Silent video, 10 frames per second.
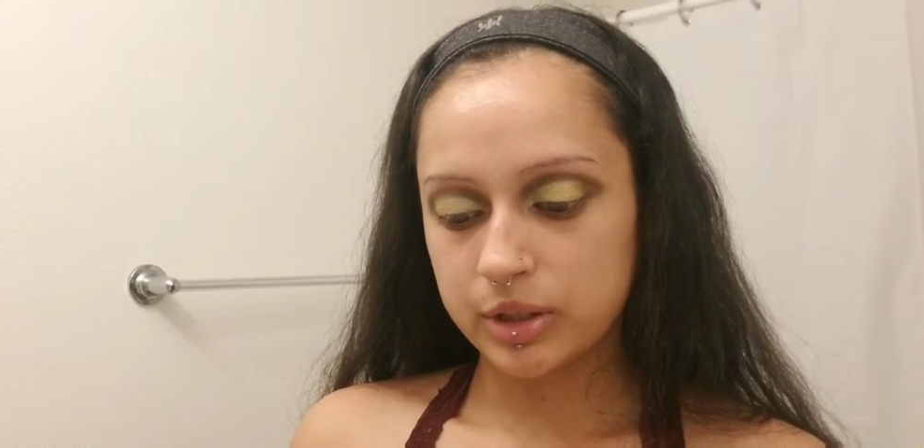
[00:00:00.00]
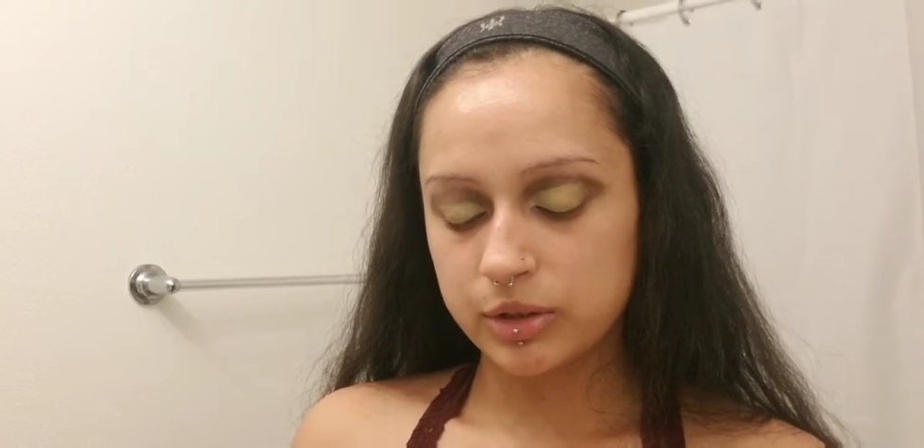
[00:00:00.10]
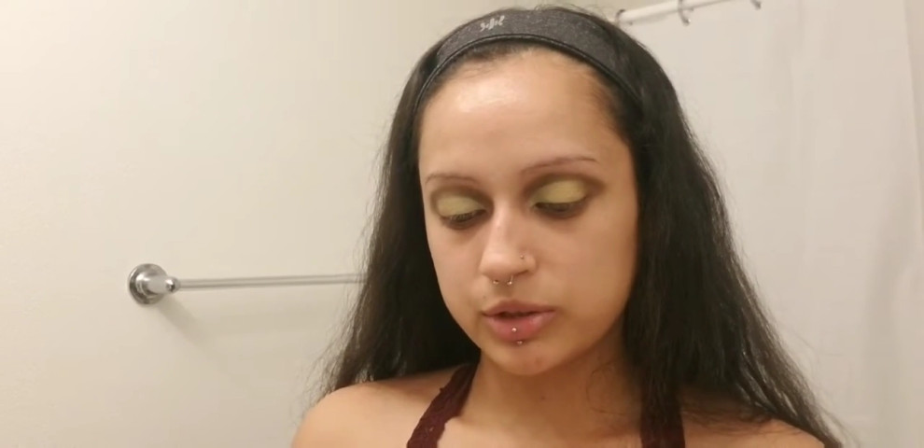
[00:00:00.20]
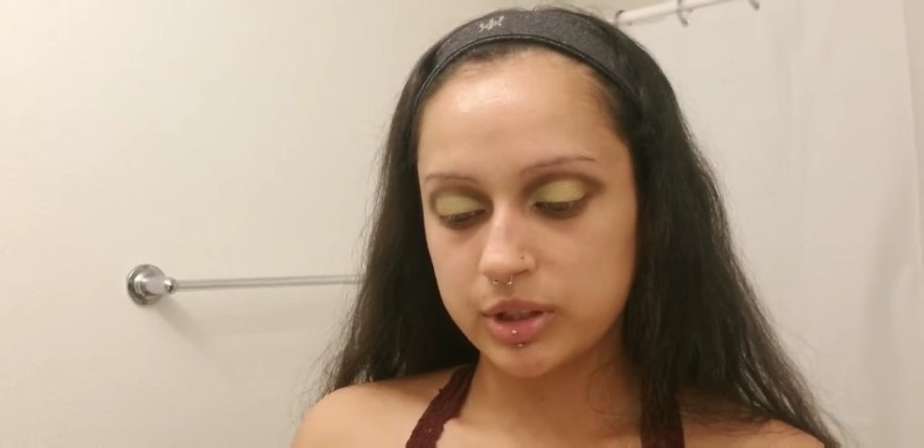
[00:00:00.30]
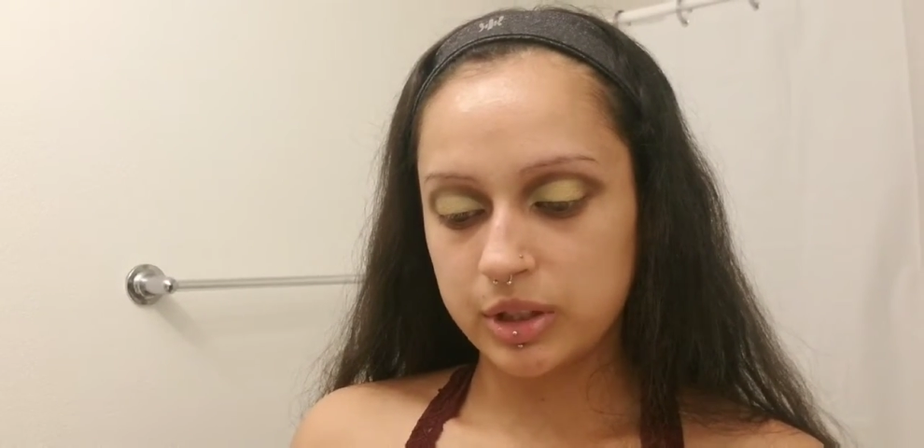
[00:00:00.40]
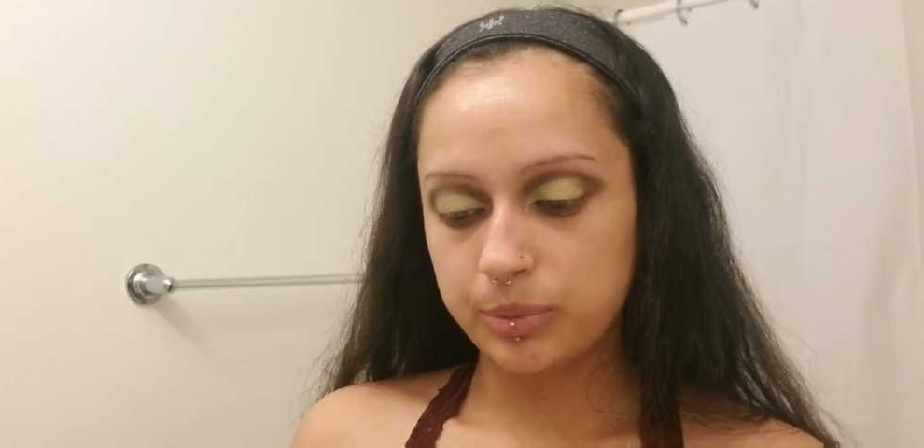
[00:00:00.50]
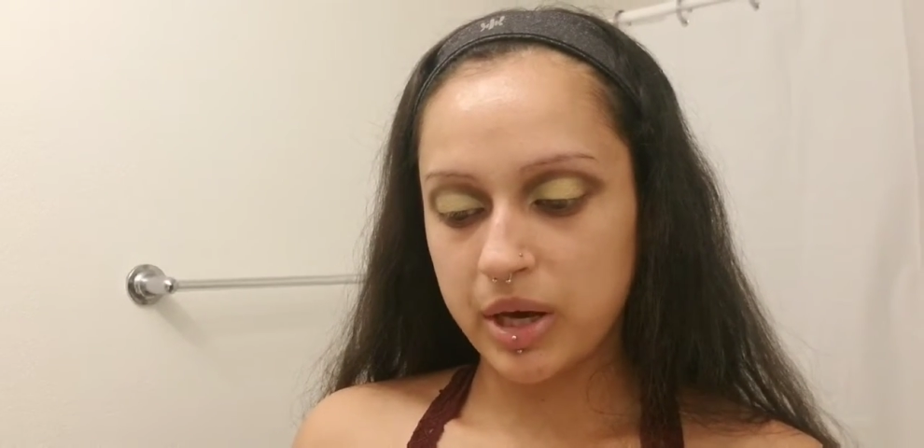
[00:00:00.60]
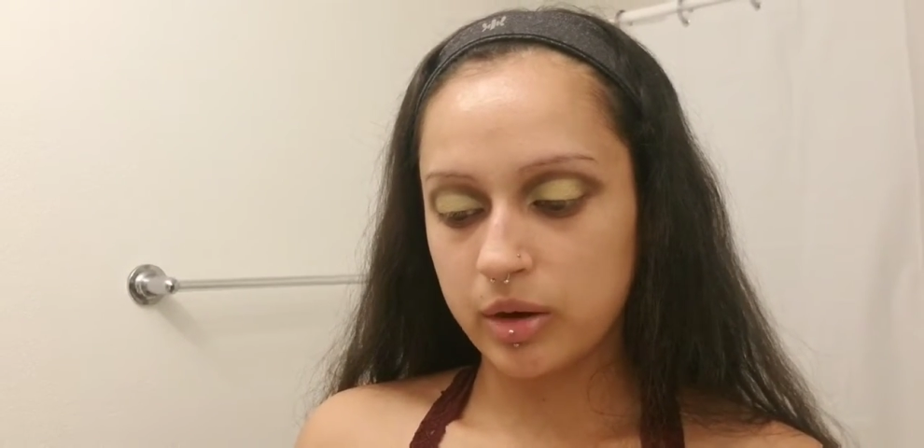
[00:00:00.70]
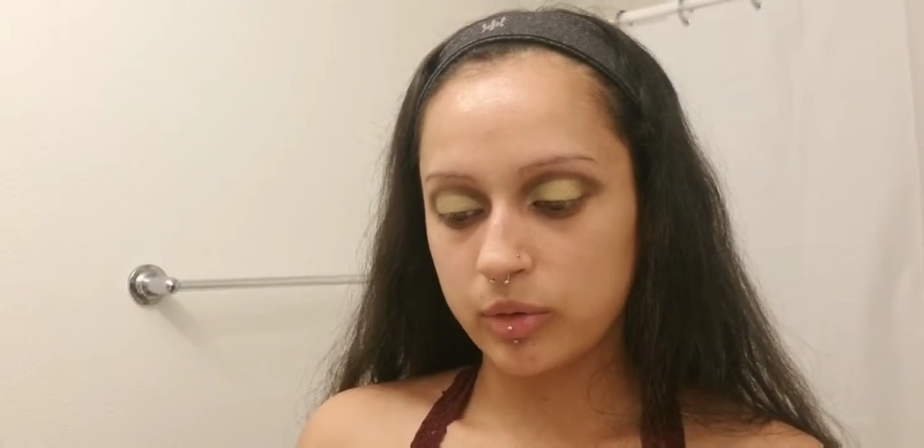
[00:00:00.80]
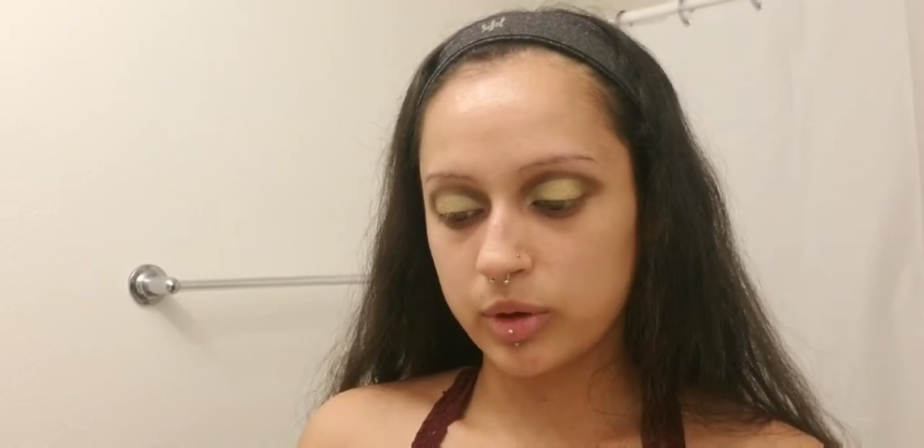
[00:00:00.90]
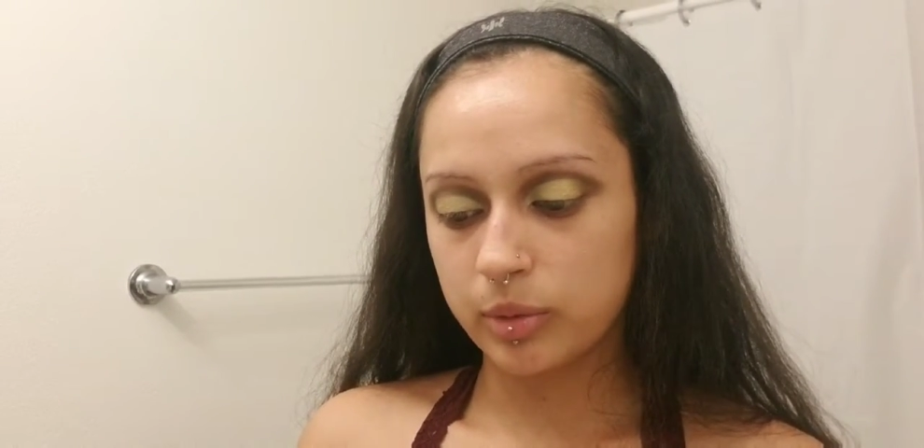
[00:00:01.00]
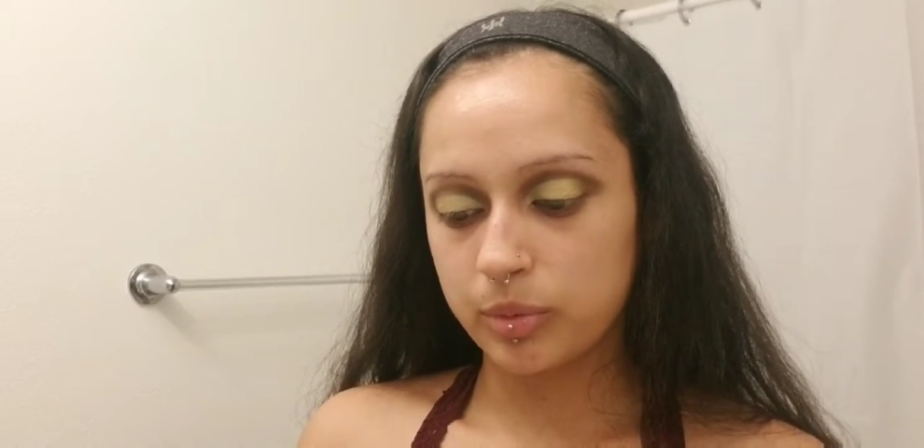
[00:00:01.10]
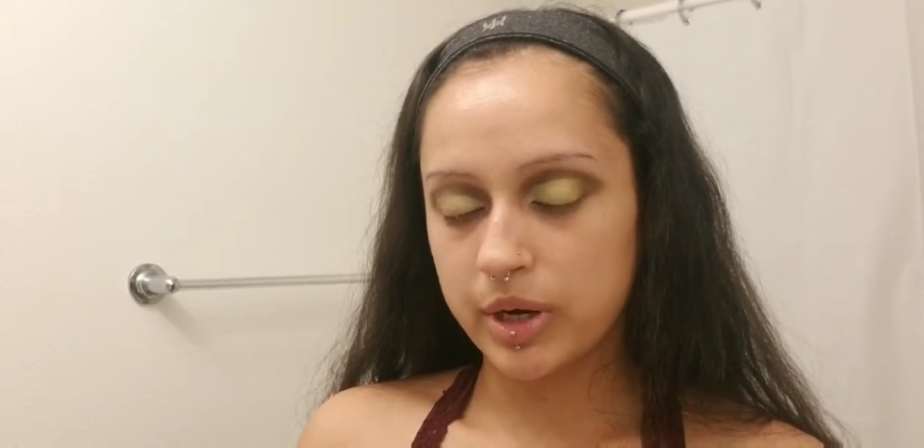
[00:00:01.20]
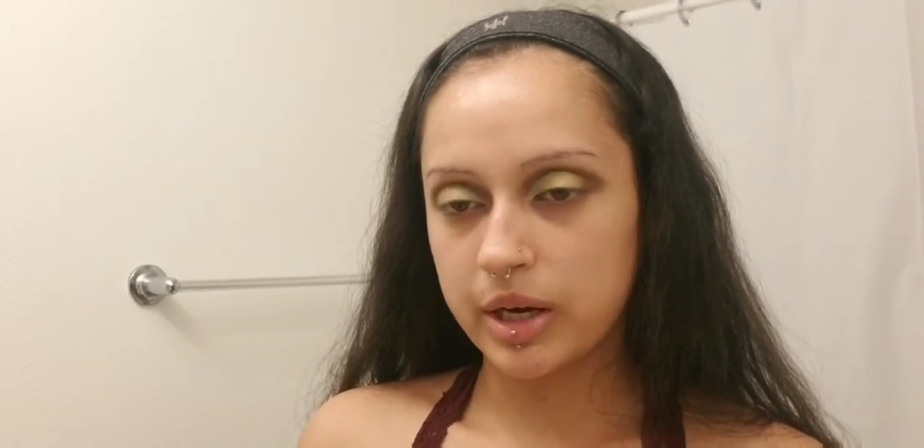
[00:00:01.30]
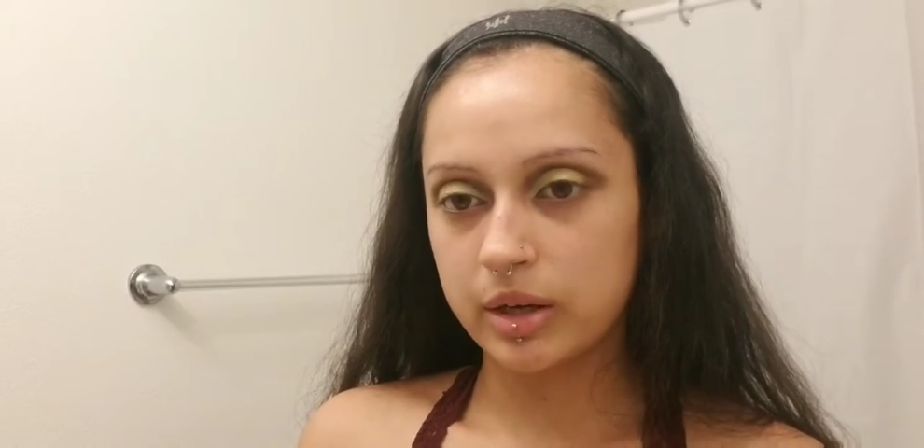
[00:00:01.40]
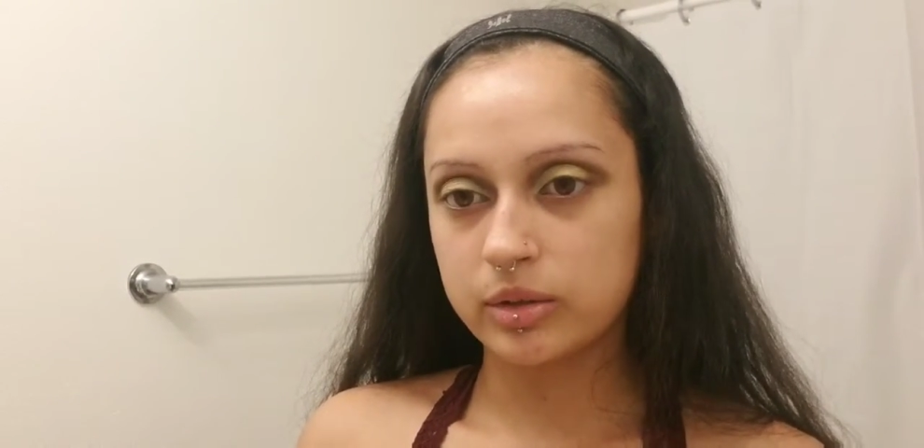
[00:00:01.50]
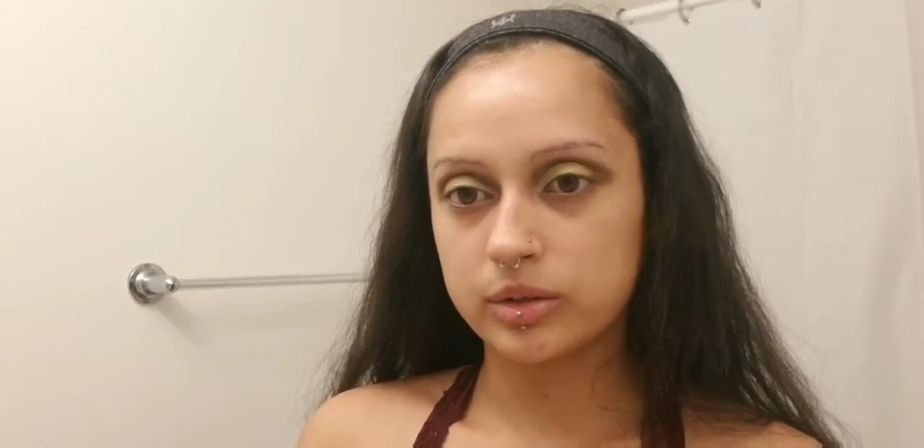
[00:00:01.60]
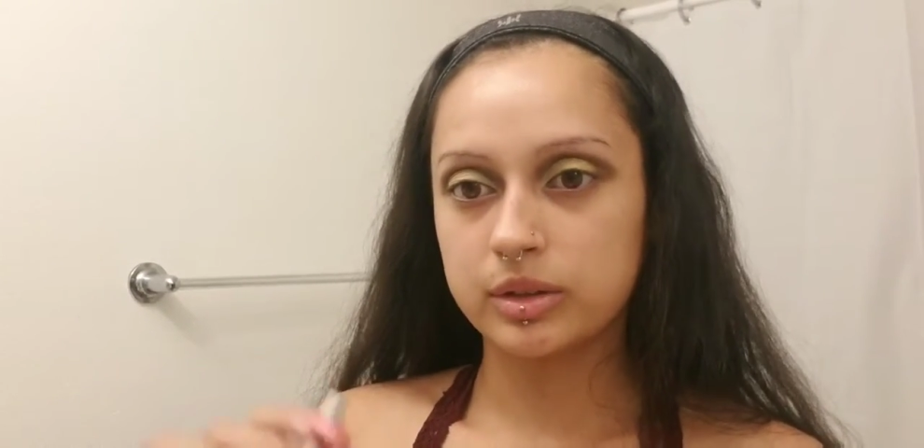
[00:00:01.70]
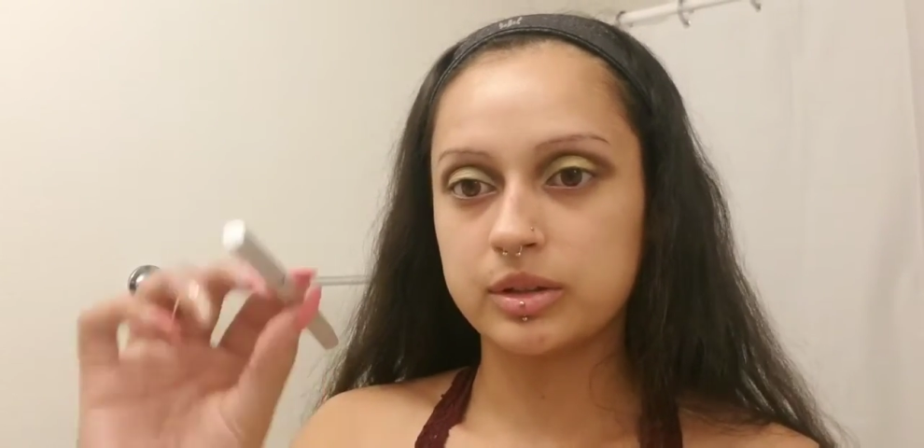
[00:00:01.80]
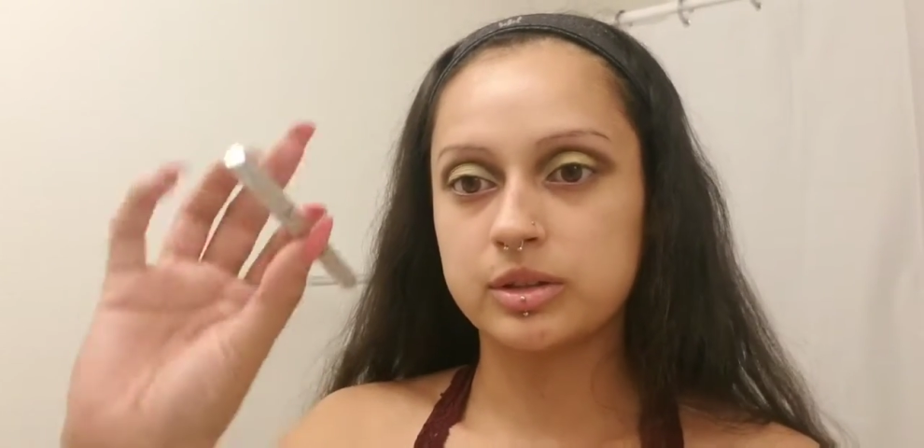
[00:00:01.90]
I use the Power Brow.